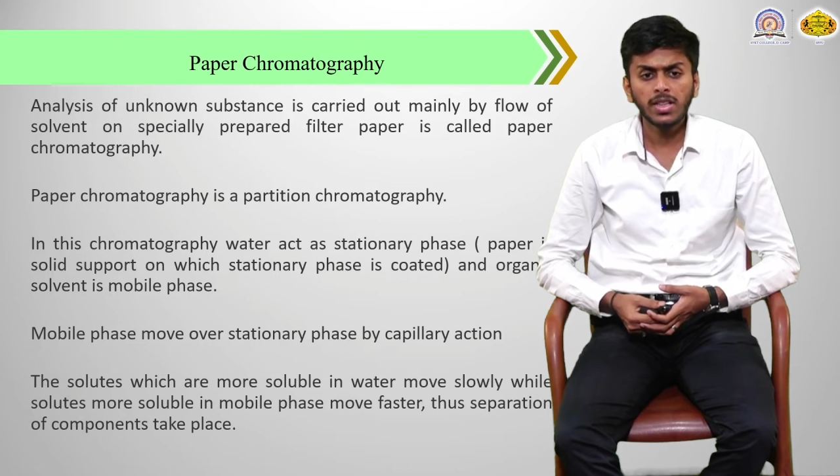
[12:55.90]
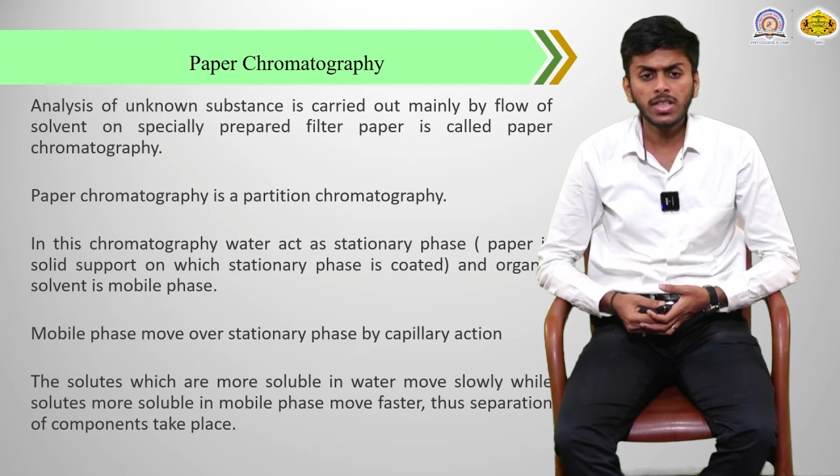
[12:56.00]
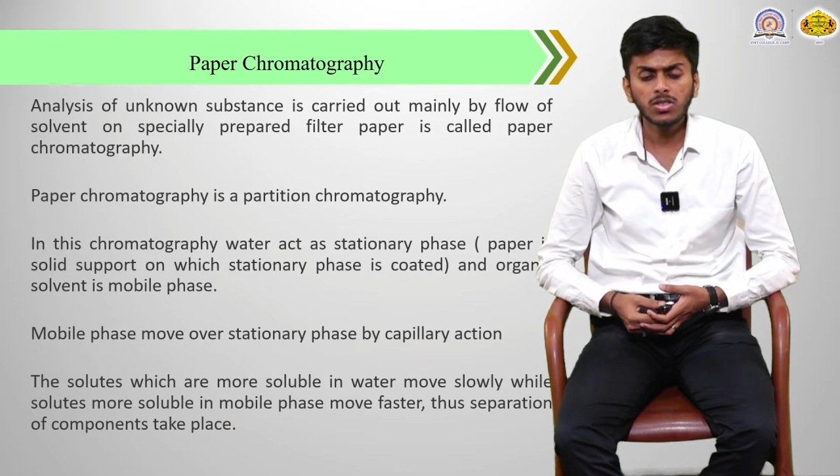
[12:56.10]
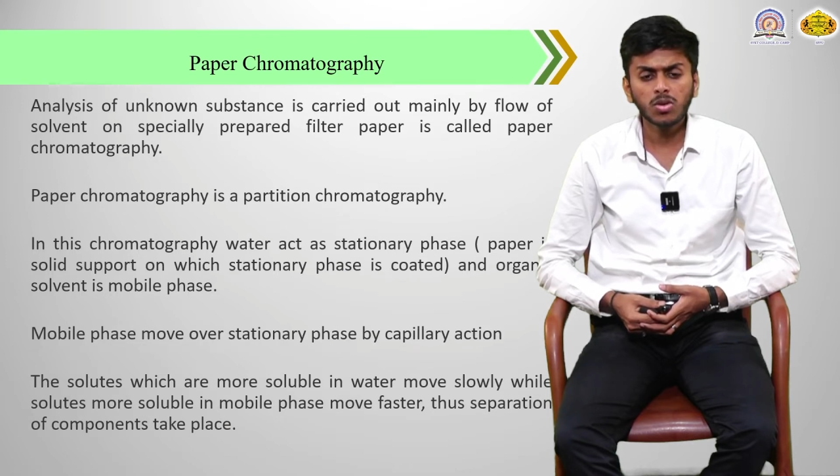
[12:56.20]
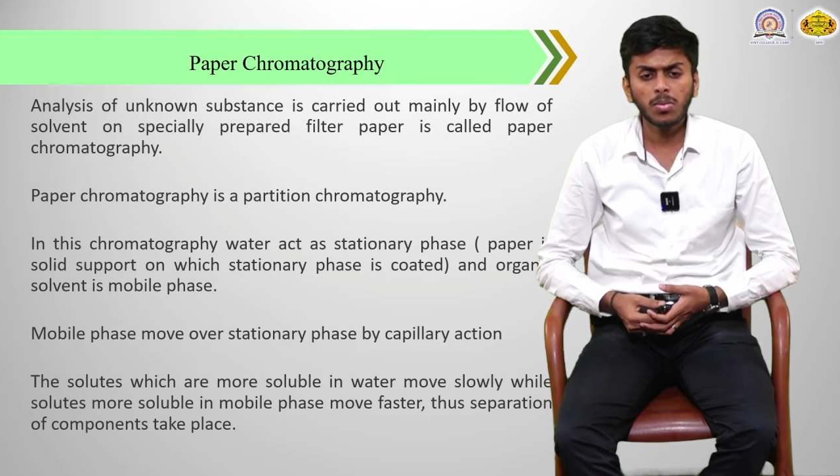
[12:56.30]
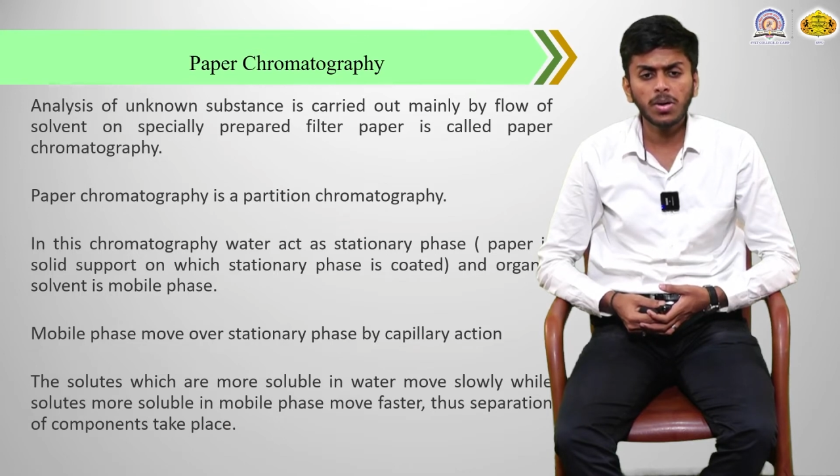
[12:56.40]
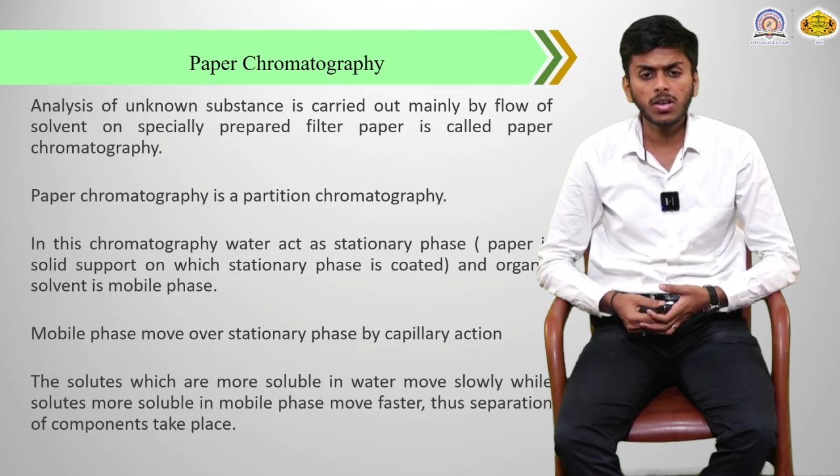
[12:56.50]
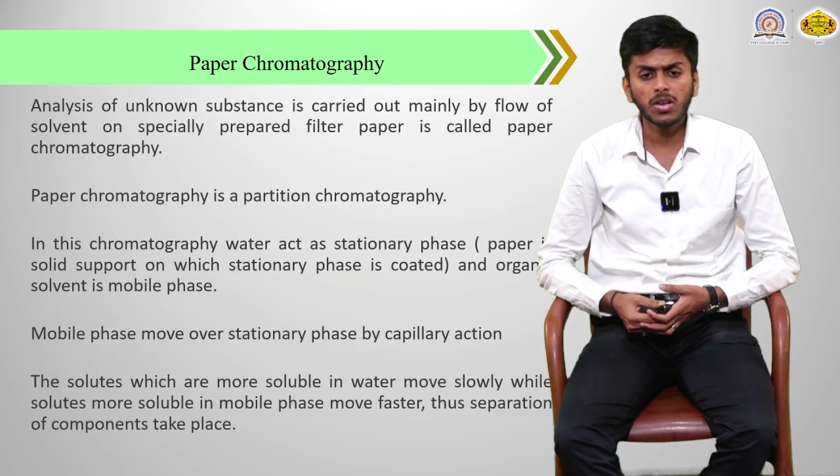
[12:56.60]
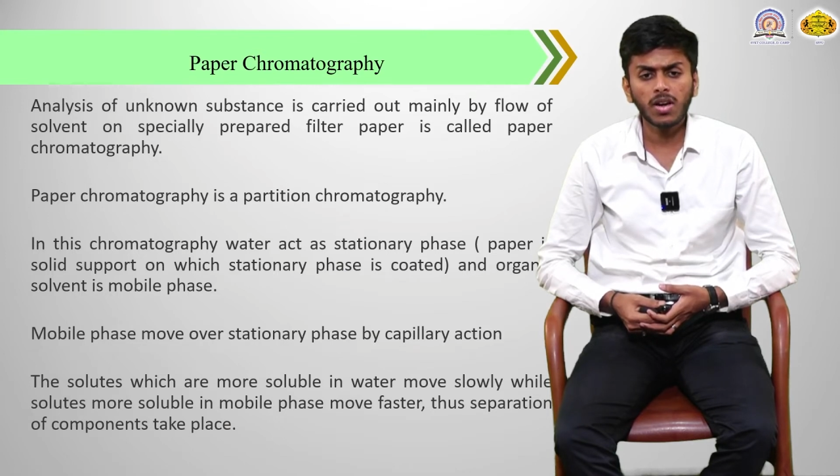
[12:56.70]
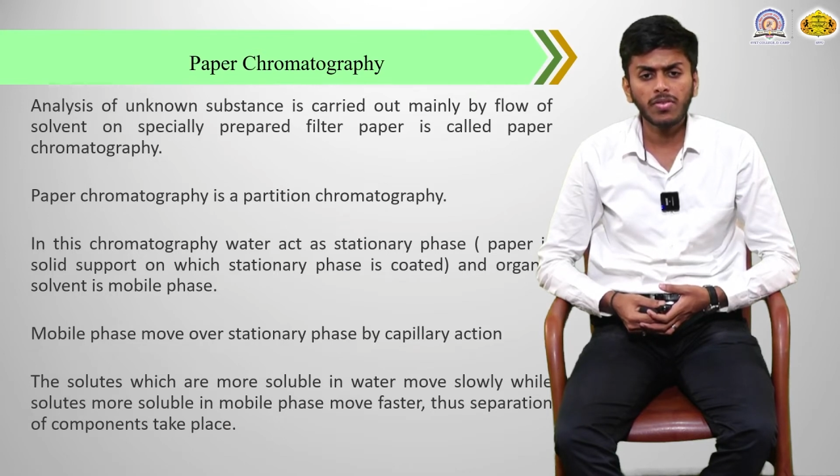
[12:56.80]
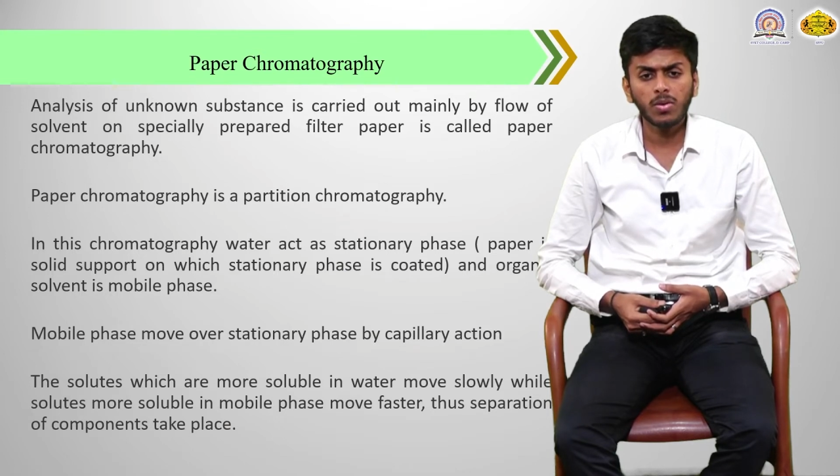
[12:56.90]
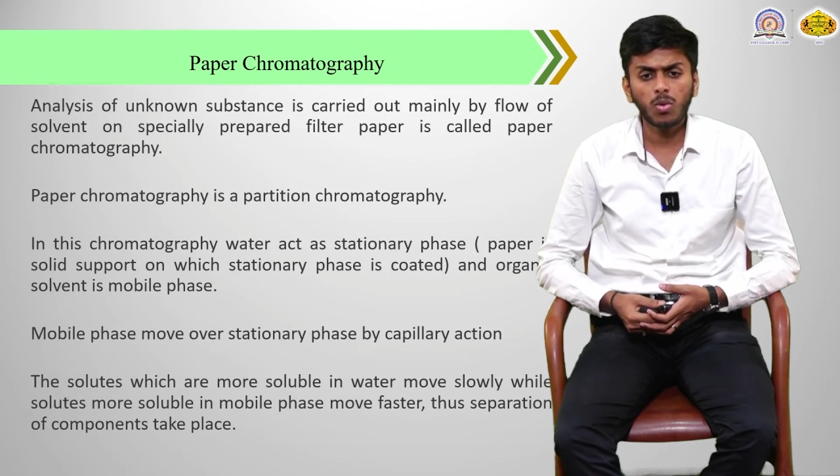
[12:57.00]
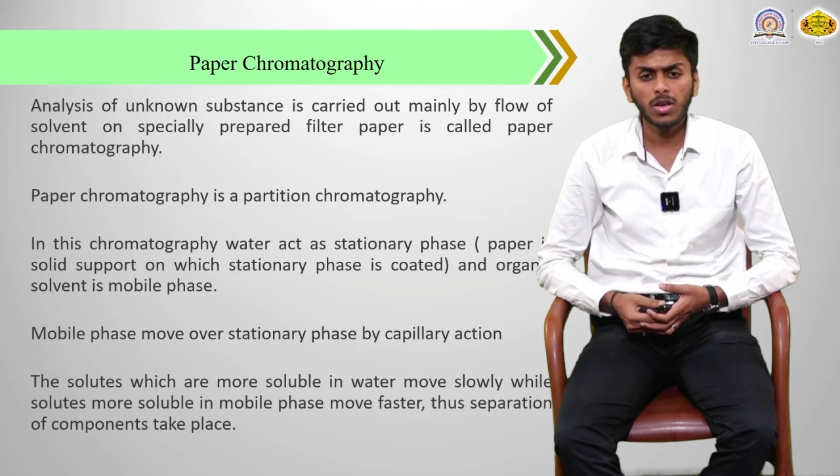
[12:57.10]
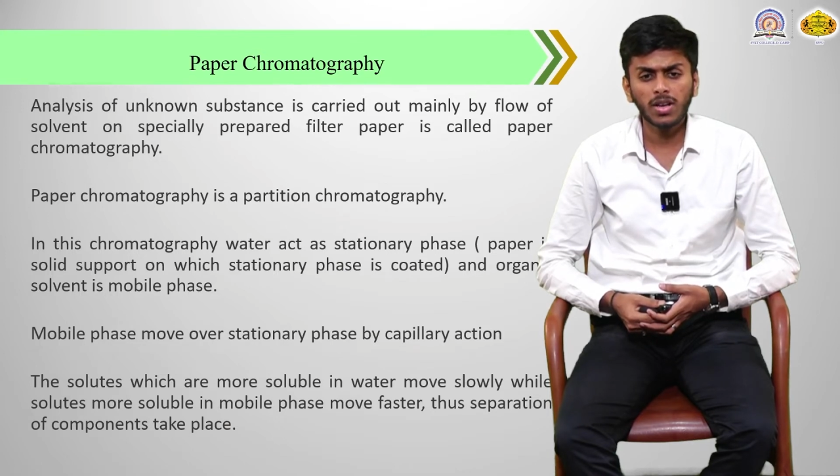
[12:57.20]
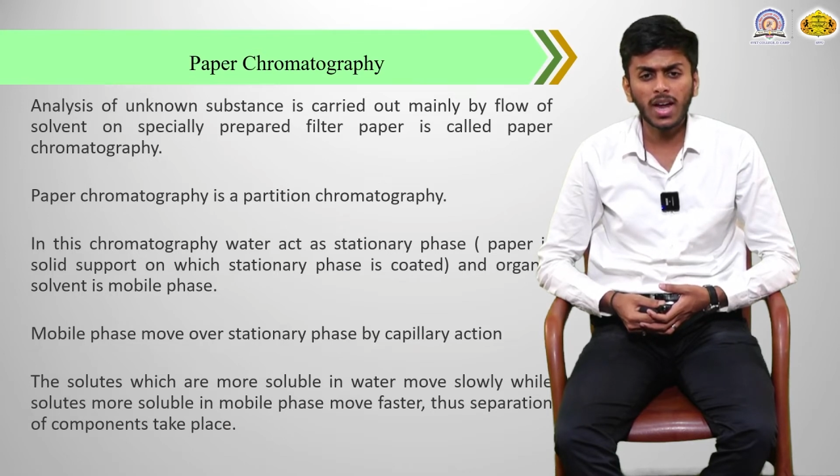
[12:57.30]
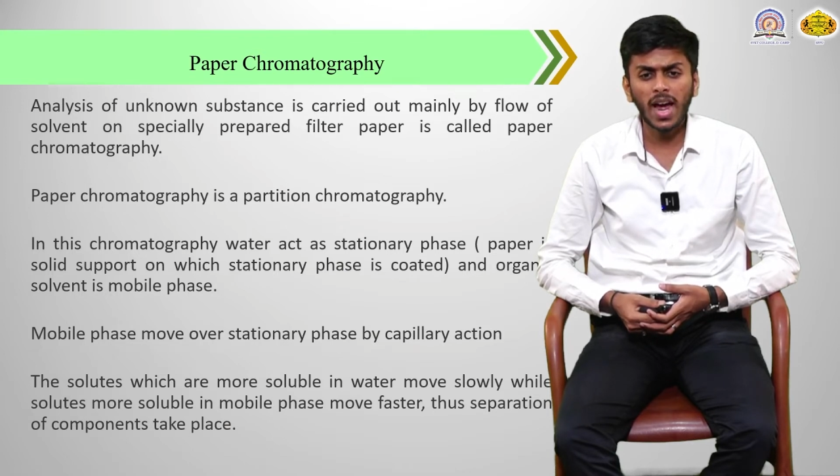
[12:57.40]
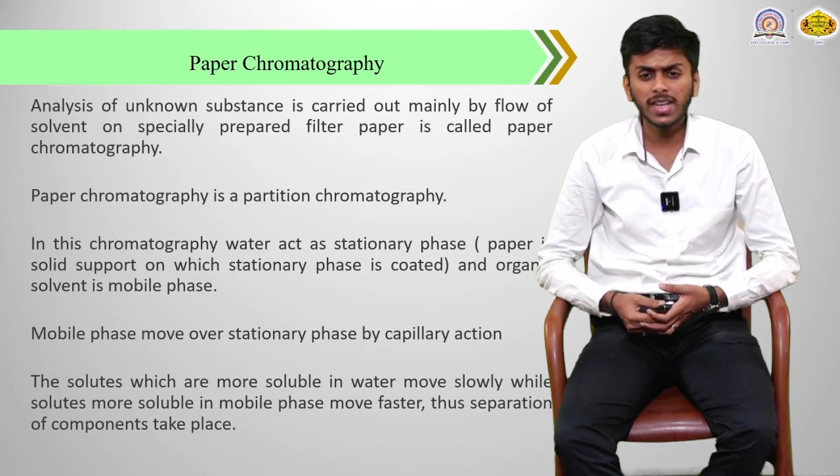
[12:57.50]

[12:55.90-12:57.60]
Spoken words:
In this chromatography, water